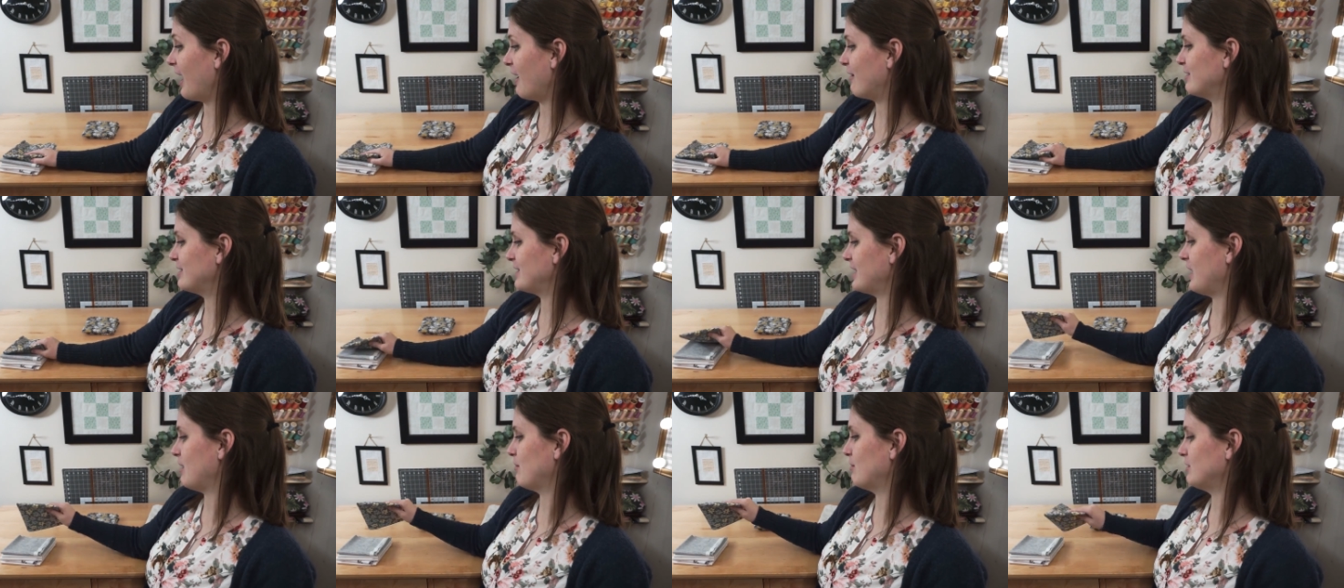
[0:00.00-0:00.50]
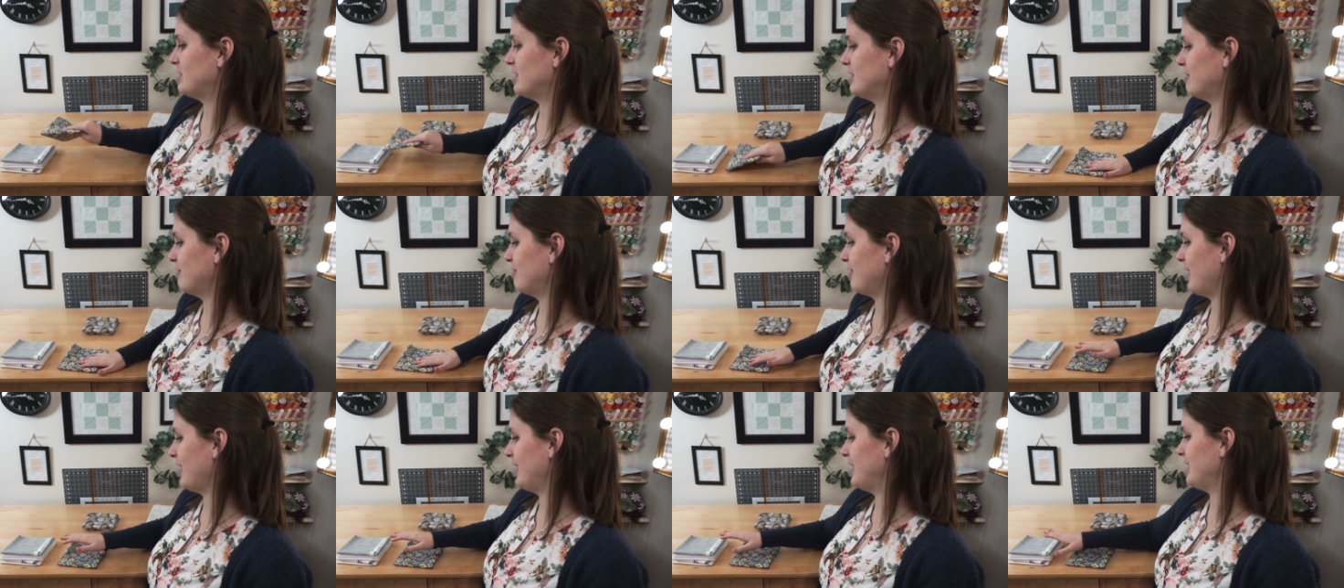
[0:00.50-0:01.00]
I was able to
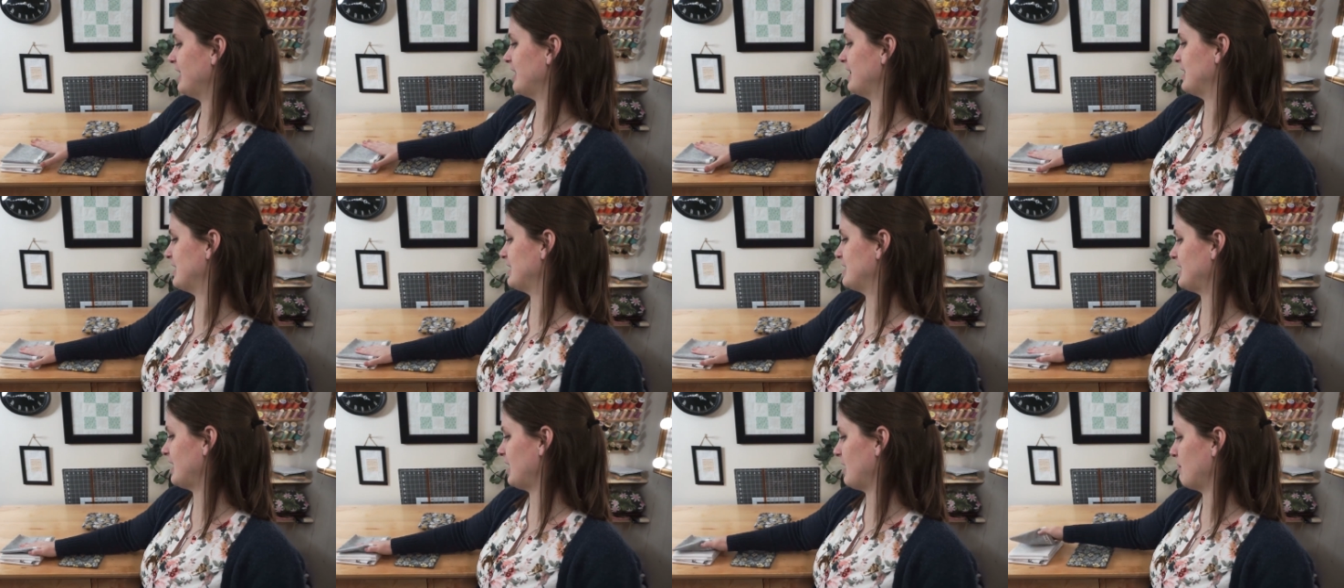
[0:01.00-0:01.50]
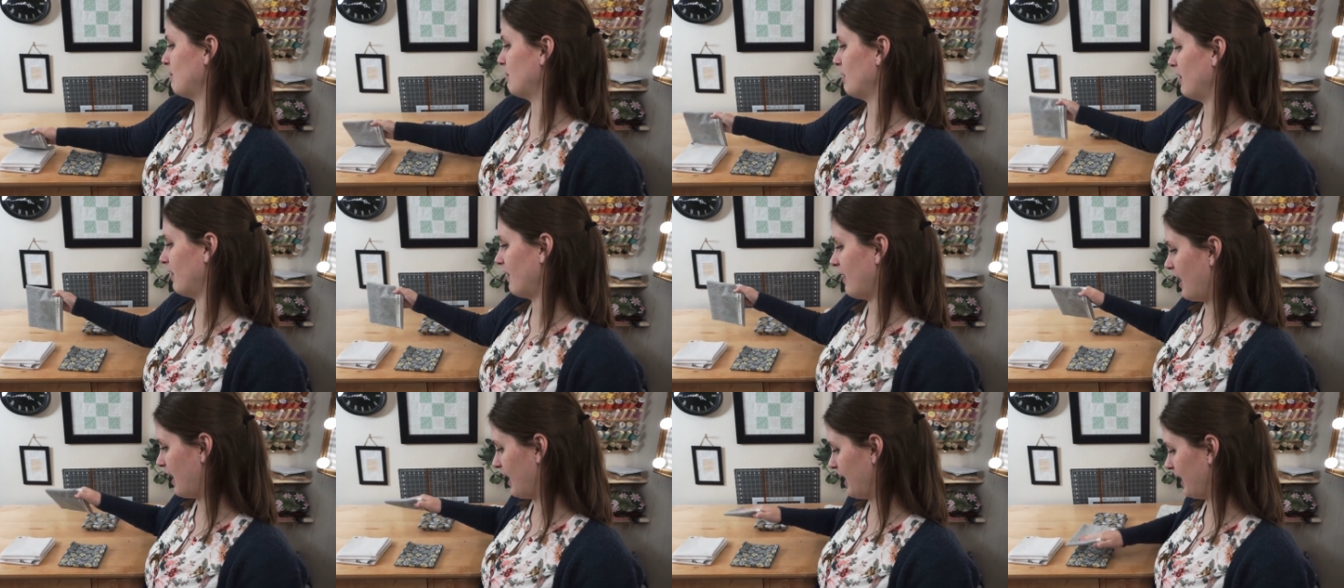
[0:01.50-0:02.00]
find in the same
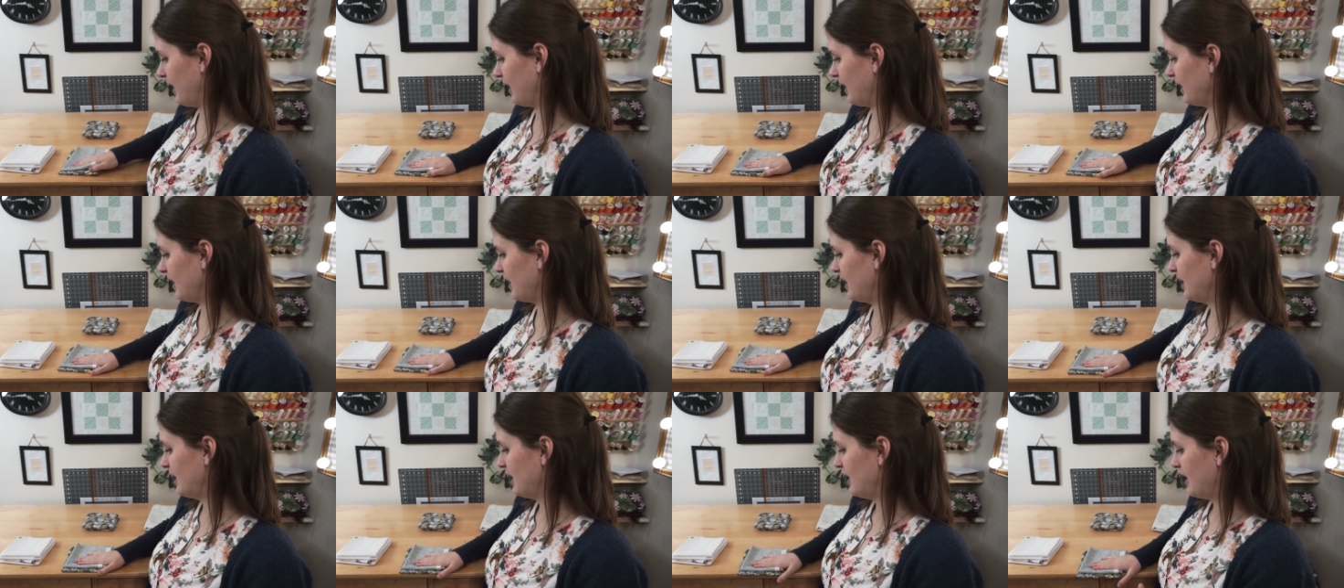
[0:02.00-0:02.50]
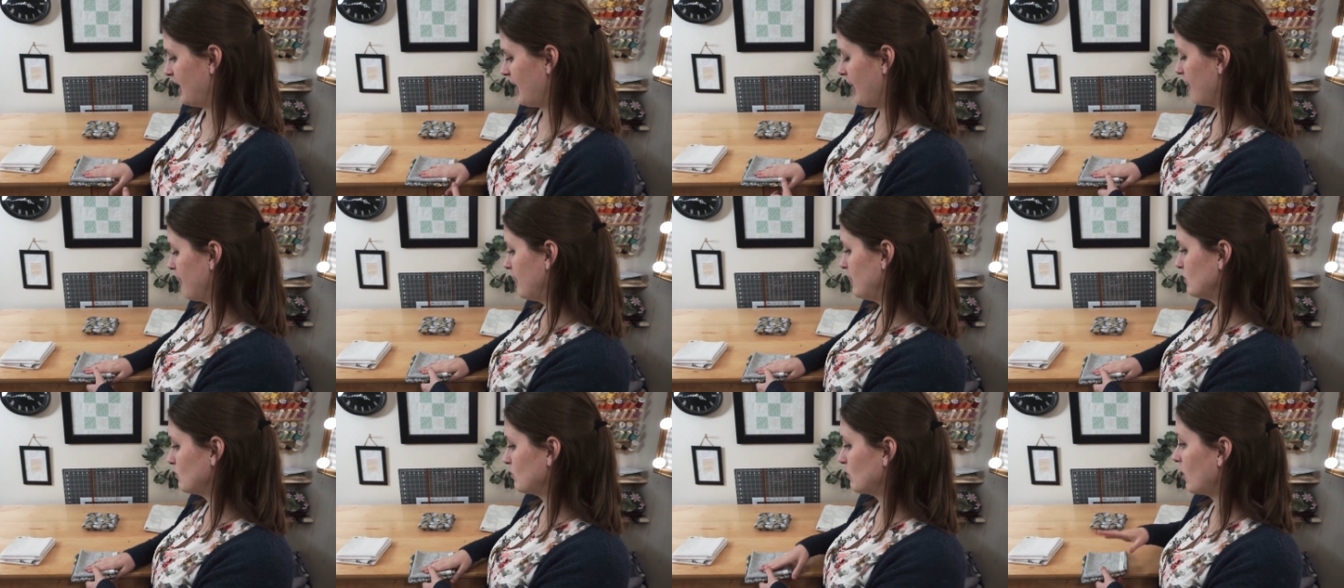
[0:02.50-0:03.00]
line,
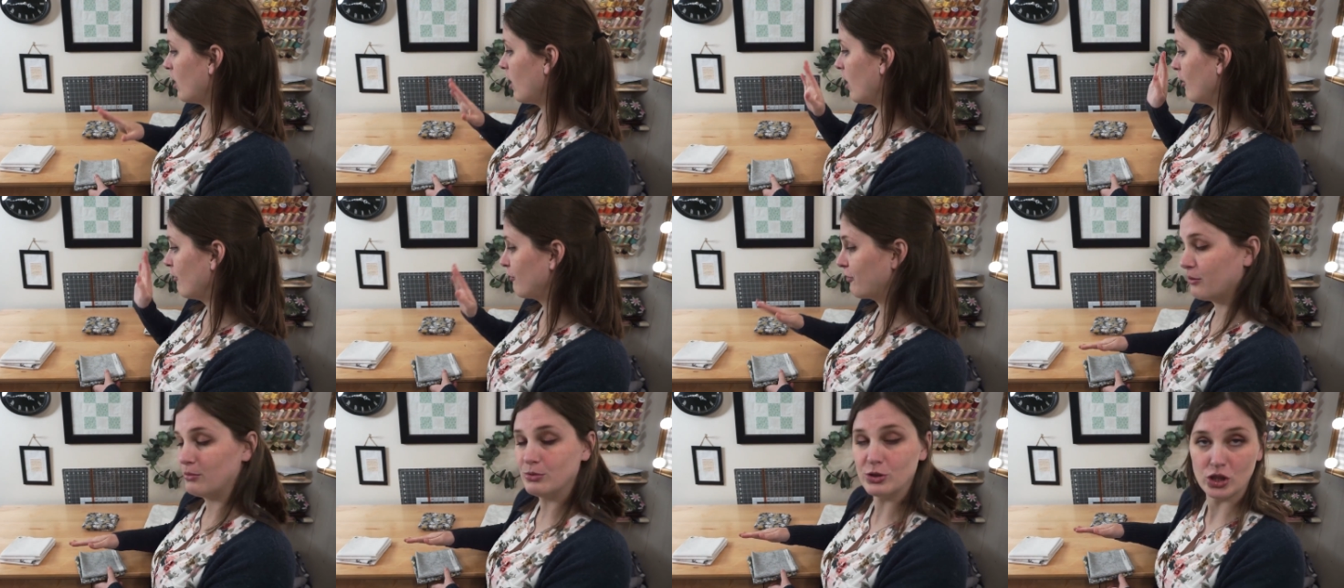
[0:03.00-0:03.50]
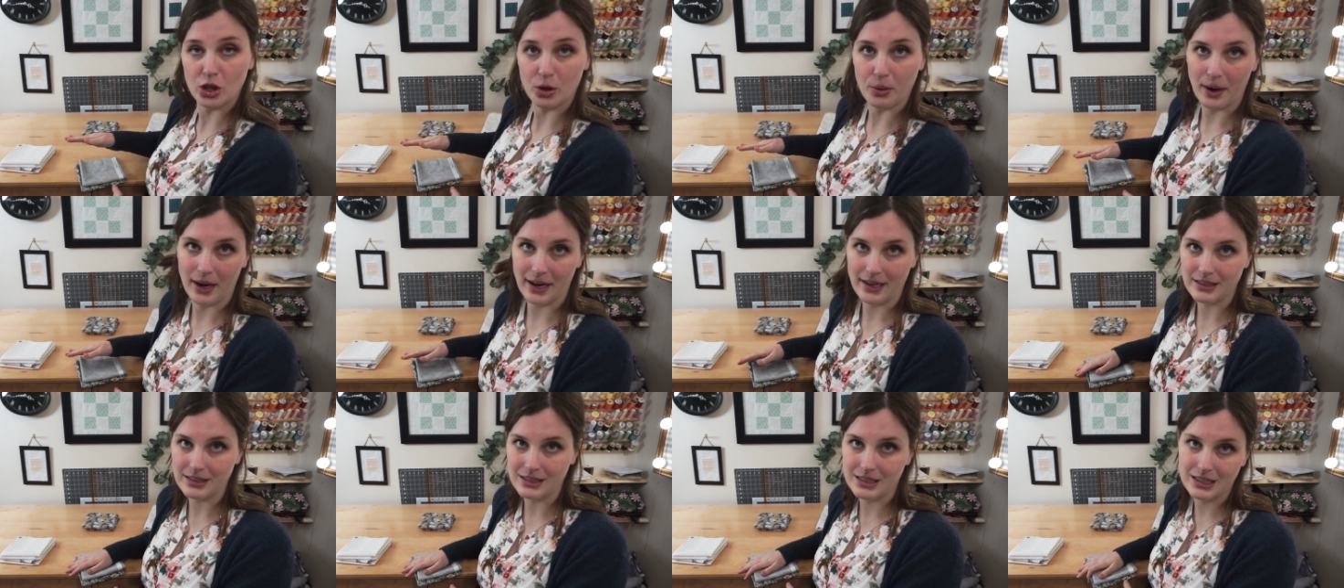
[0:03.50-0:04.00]
and these were all from
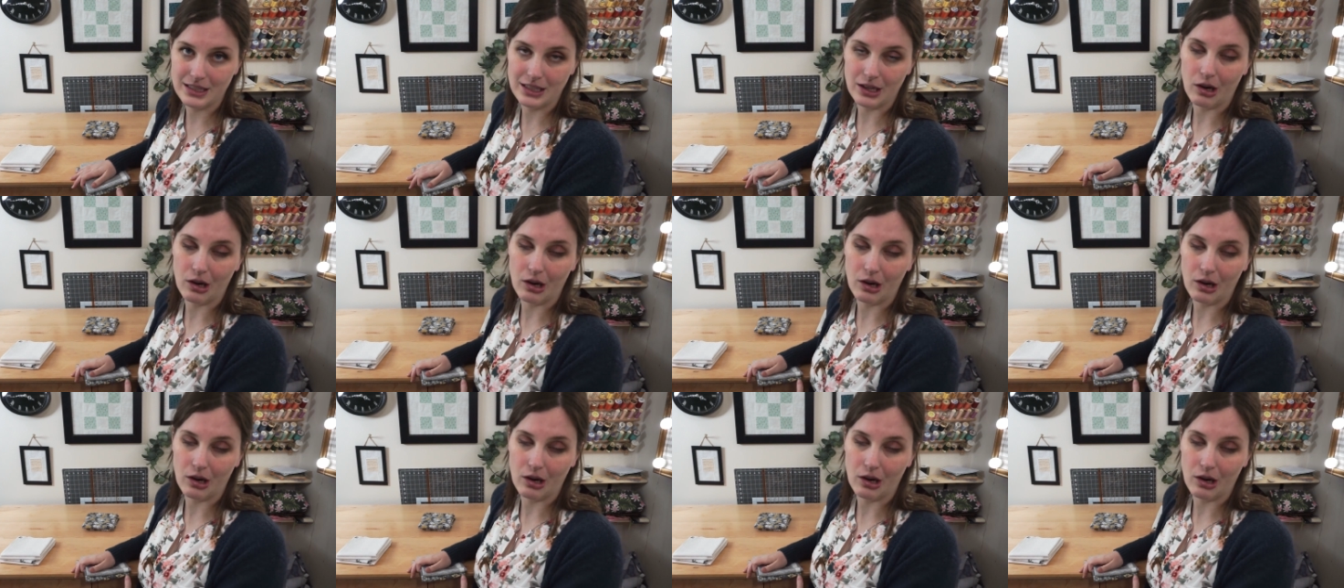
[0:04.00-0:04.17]
Joann's.